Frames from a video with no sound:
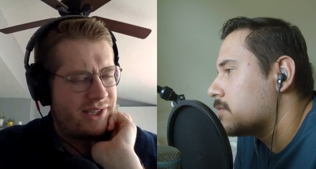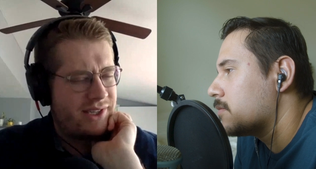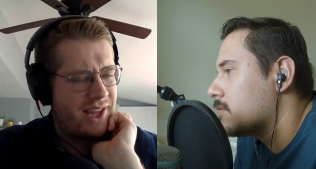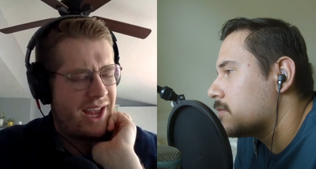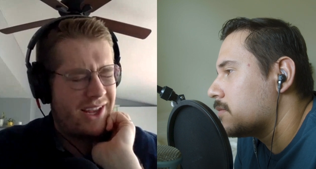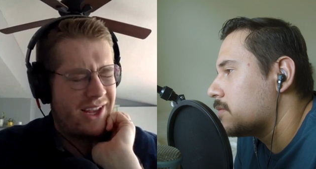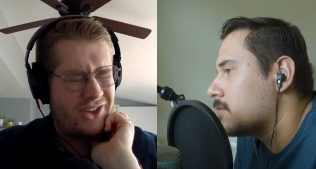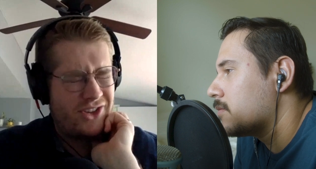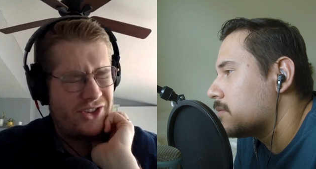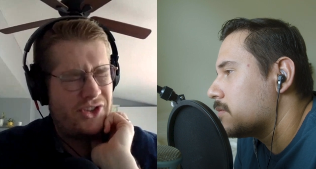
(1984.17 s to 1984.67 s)
Speaker 1: it
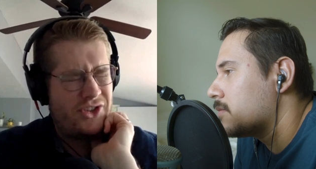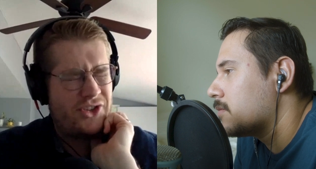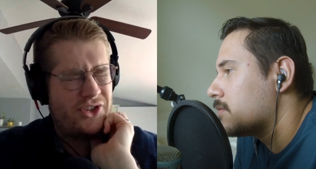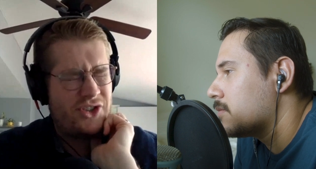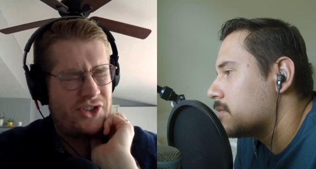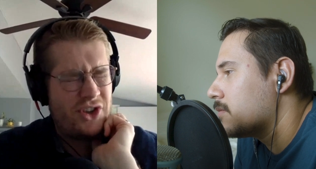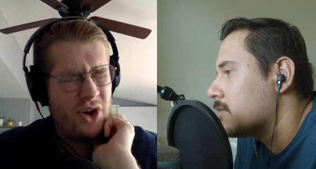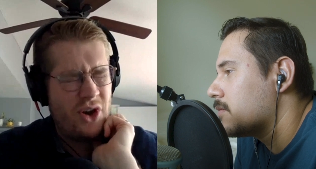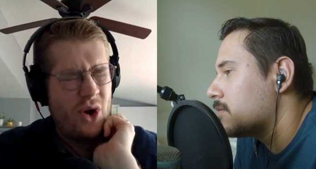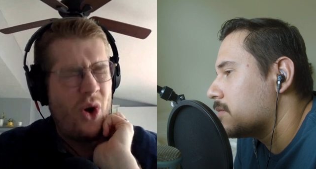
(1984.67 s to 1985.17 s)
was like
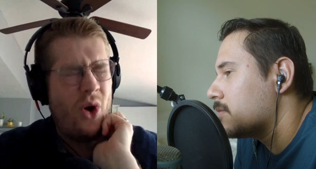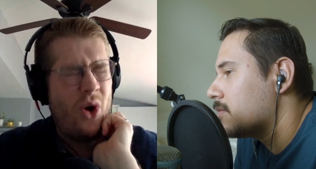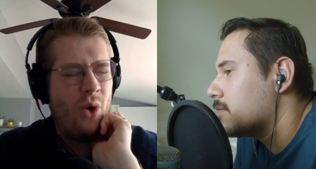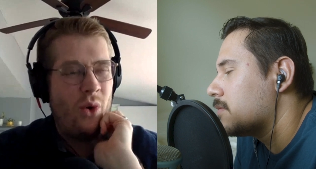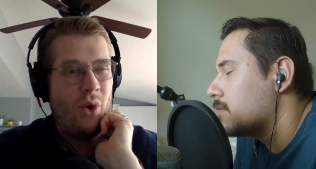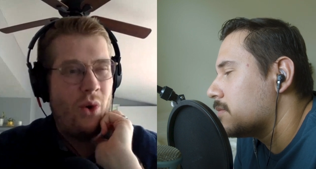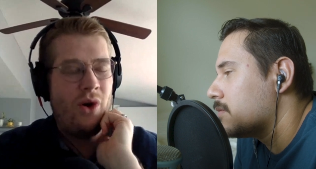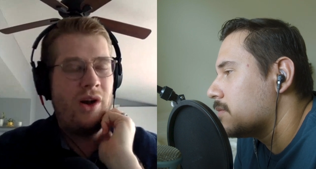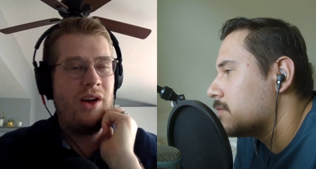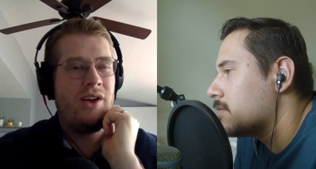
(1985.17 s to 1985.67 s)

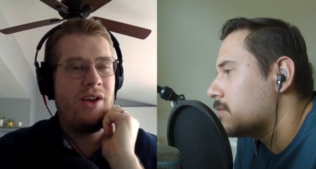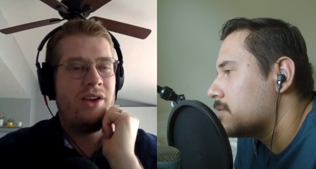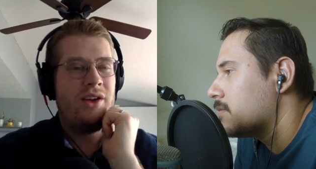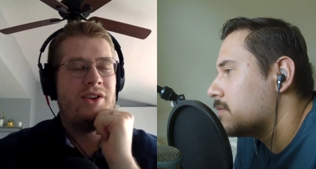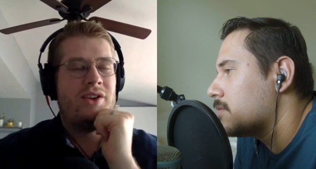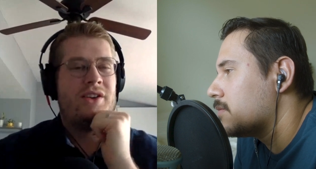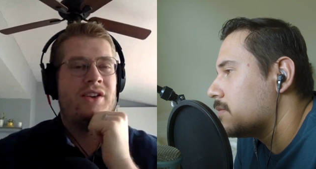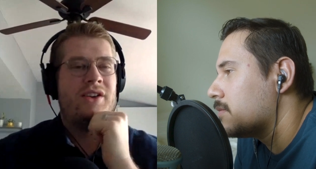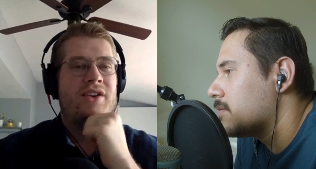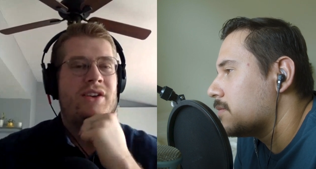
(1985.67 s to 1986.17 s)
so,
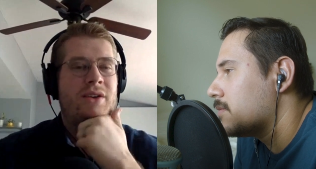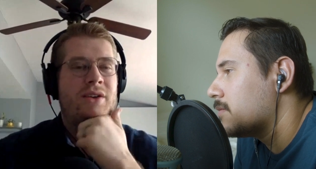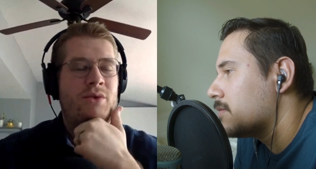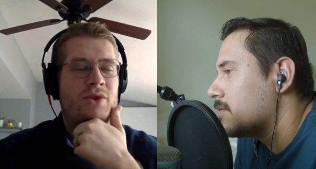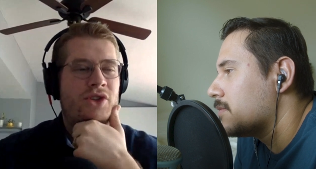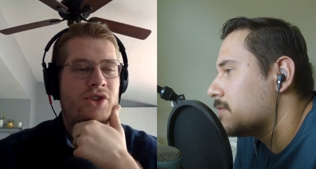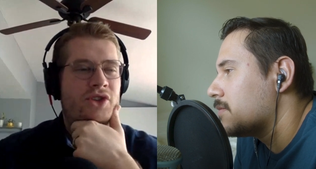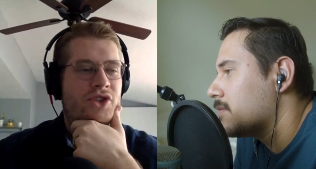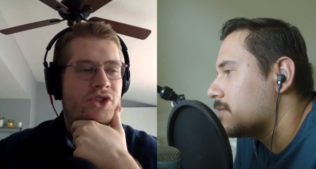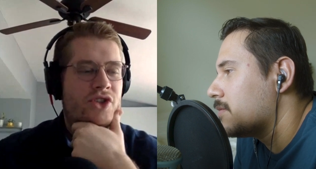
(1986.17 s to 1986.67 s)

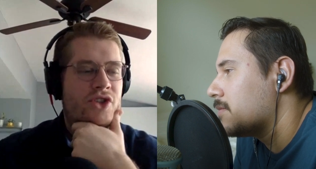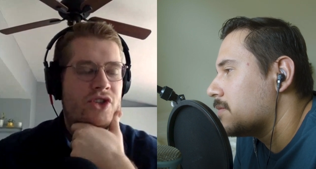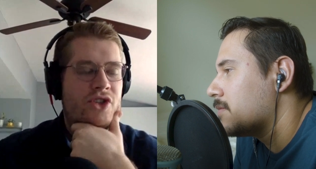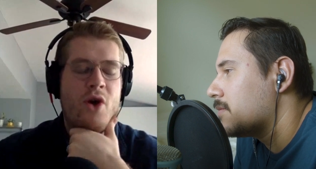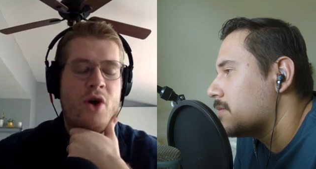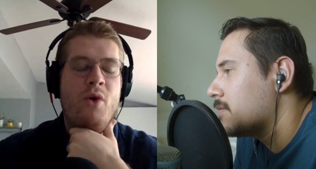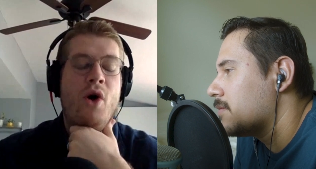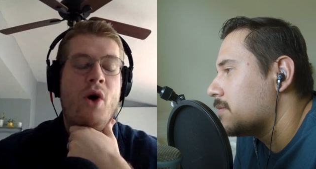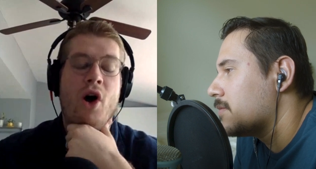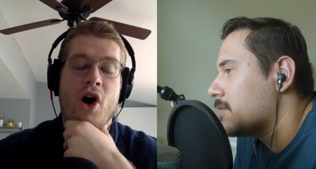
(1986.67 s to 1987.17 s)
it was
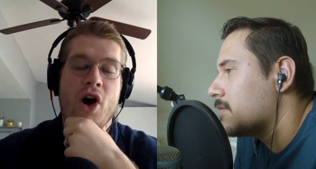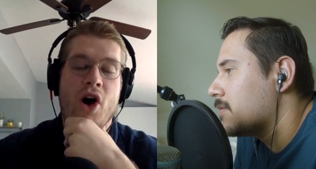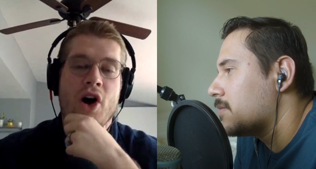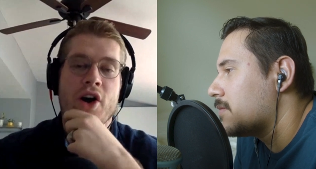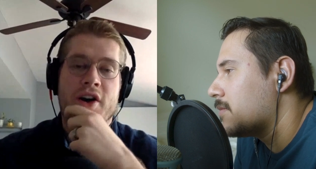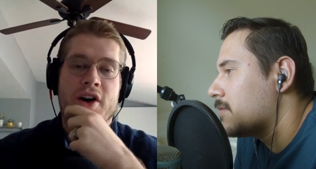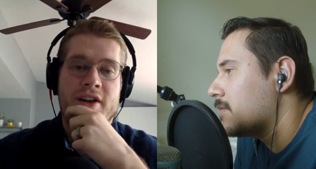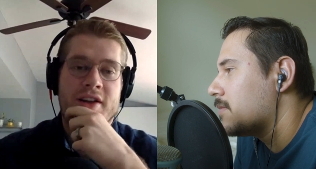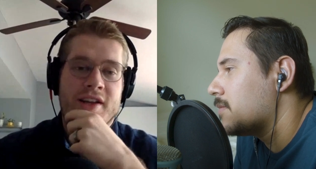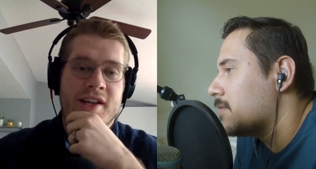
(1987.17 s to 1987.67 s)
so
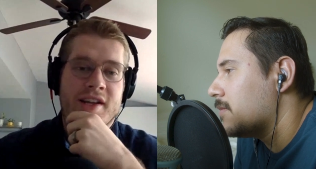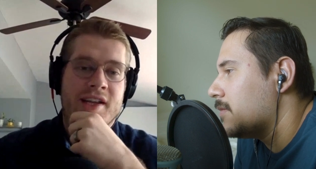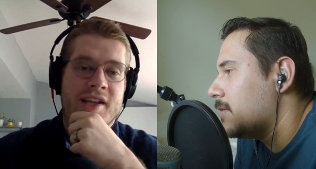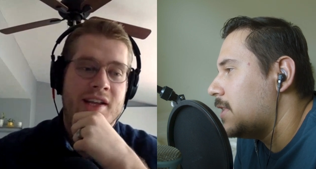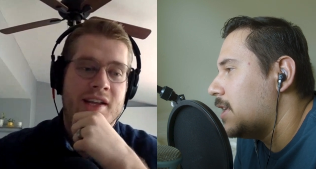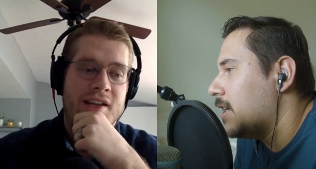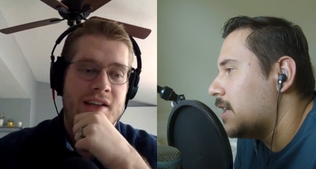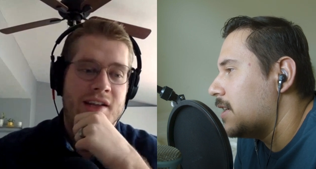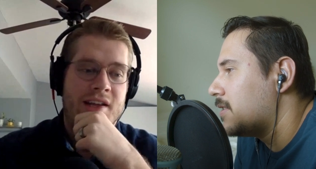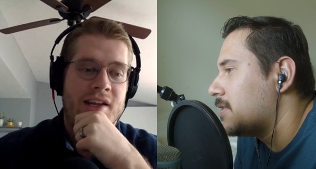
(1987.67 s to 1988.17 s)
hard.
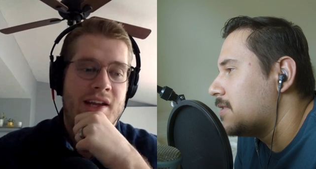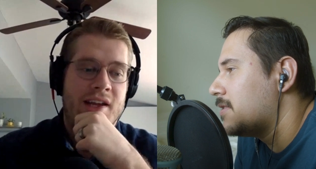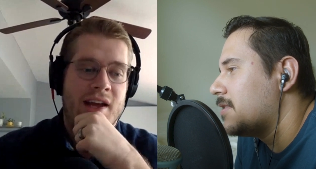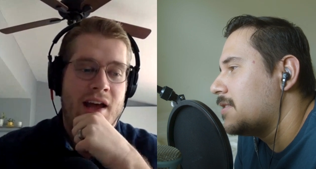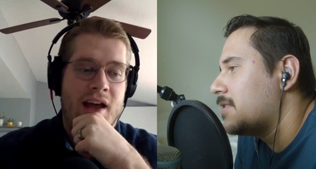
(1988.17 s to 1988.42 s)
Yeah.